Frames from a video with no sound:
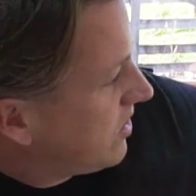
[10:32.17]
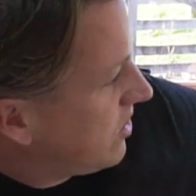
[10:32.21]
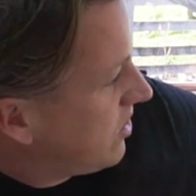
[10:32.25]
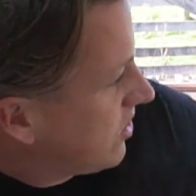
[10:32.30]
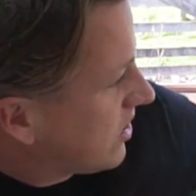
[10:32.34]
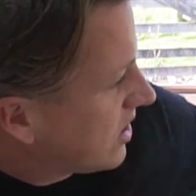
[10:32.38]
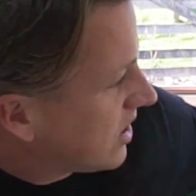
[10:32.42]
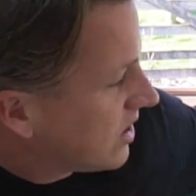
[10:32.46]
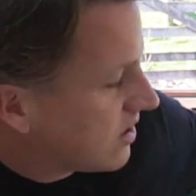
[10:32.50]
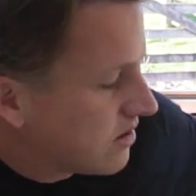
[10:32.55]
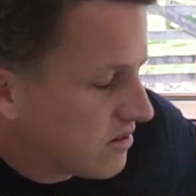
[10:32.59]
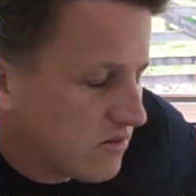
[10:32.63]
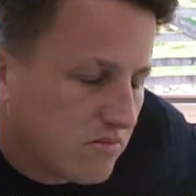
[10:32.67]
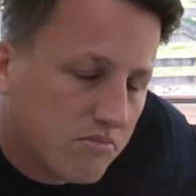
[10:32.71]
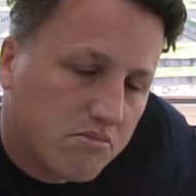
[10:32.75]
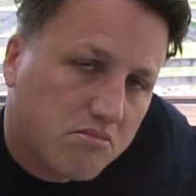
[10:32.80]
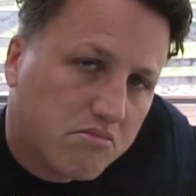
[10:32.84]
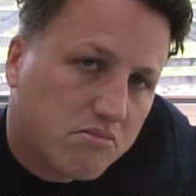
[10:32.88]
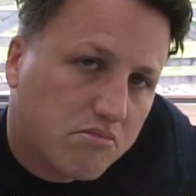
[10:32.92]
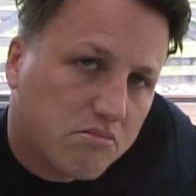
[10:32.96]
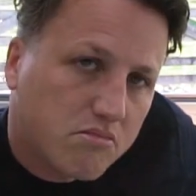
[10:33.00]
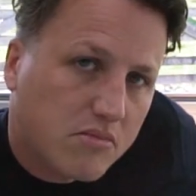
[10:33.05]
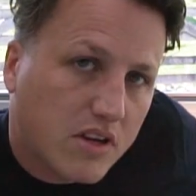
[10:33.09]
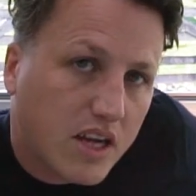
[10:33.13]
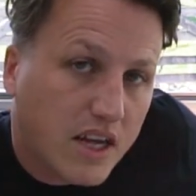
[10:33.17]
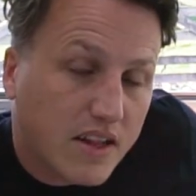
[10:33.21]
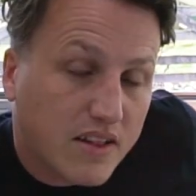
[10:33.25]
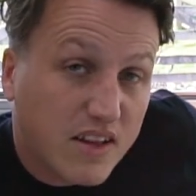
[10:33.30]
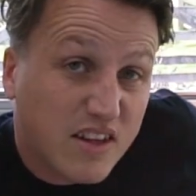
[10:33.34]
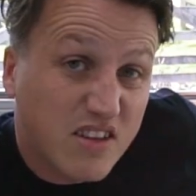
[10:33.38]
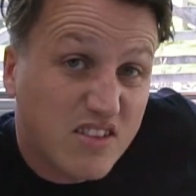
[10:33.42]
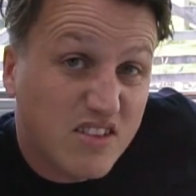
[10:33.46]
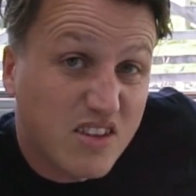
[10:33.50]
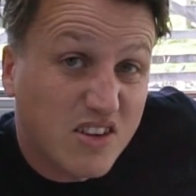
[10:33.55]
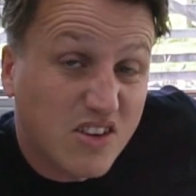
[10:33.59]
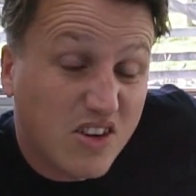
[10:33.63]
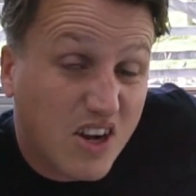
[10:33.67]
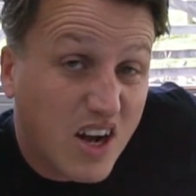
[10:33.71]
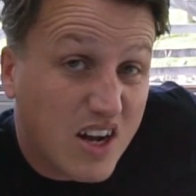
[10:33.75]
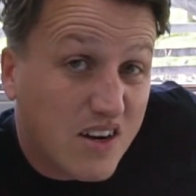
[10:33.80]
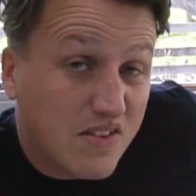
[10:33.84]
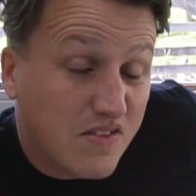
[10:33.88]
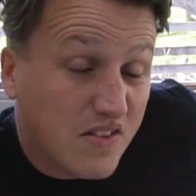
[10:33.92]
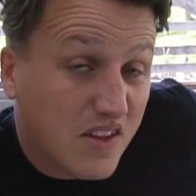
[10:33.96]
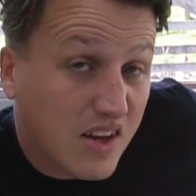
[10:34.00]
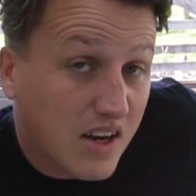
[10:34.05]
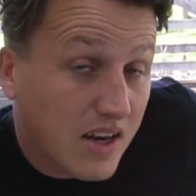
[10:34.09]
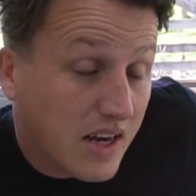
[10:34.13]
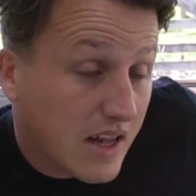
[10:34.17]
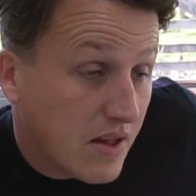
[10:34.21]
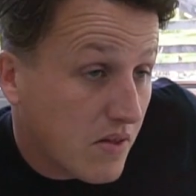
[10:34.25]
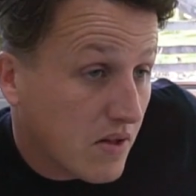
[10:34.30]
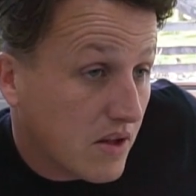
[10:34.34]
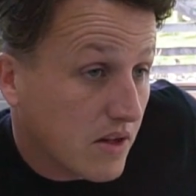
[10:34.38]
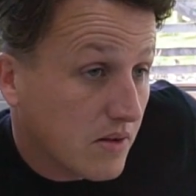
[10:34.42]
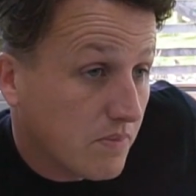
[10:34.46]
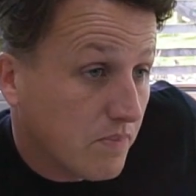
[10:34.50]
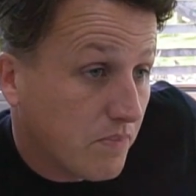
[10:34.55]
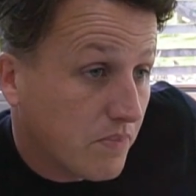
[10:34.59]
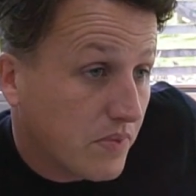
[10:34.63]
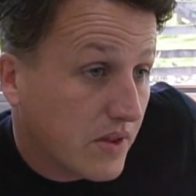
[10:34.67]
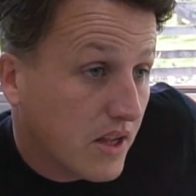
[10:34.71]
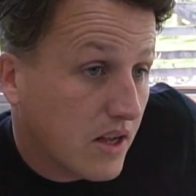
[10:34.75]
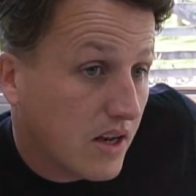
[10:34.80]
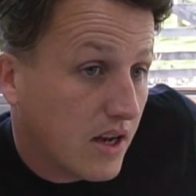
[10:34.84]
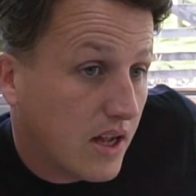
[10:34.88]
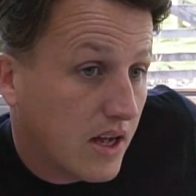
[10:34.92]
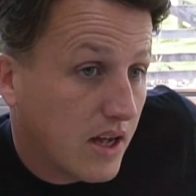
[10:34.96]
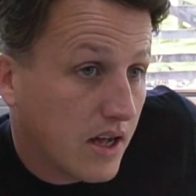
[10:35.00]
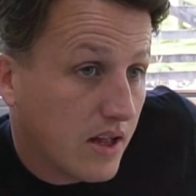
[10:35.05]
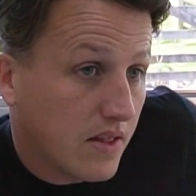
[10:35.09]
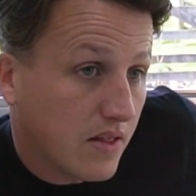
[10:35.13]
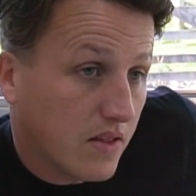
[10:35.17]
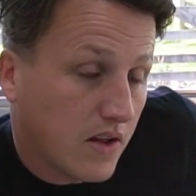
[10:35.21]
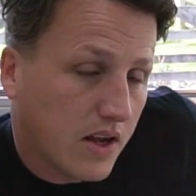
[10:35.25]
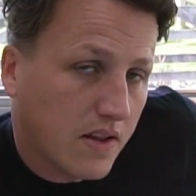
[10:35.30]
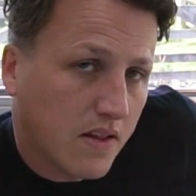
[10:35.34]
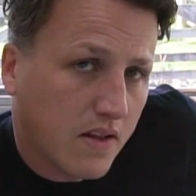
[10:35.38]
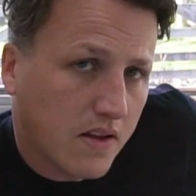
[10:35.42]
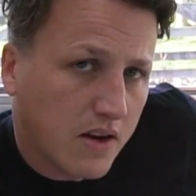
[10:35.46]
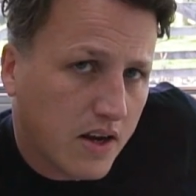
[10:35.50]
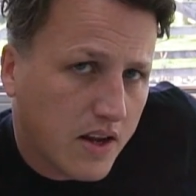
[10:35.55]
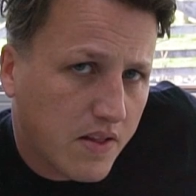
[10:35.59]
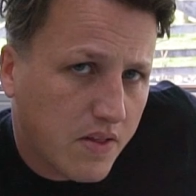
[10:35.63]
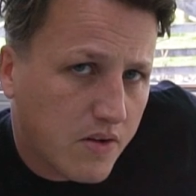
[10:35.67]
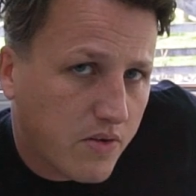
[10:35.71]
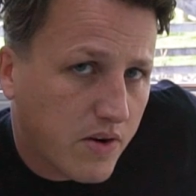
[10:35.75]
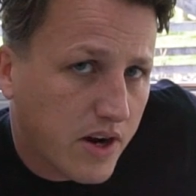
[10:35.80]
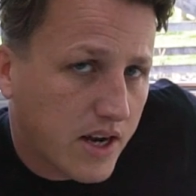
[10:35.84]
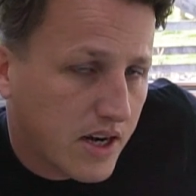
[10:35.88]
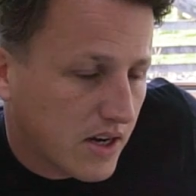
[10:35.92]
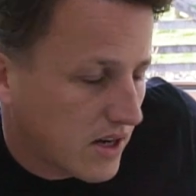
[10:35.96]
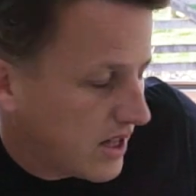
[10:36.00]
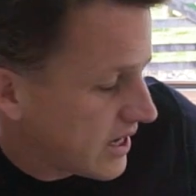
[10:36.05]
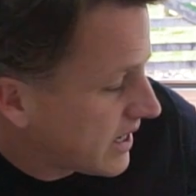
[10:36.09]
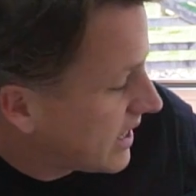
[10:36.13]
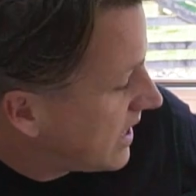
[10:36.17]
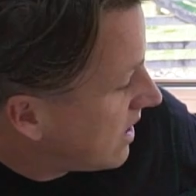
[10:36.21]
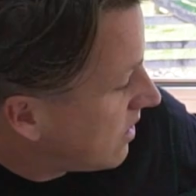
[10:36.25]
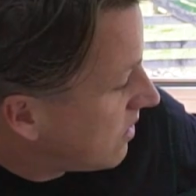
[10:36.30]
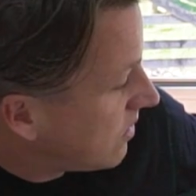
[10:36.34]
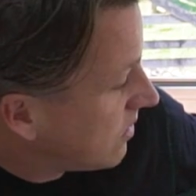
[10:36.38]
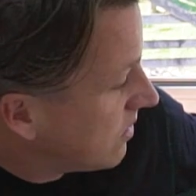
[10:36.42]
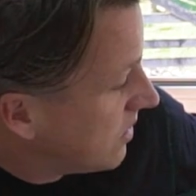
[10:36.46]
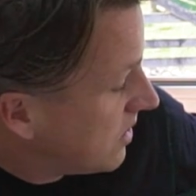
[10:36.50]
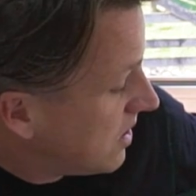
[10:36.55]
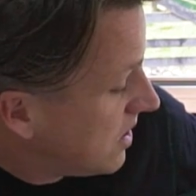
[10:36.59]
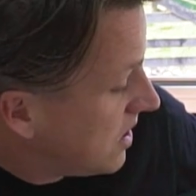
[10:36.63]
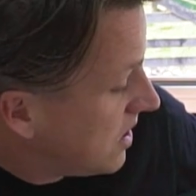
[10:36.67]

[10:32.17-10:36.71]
You can get these in kind of the leather, the leatherette, like our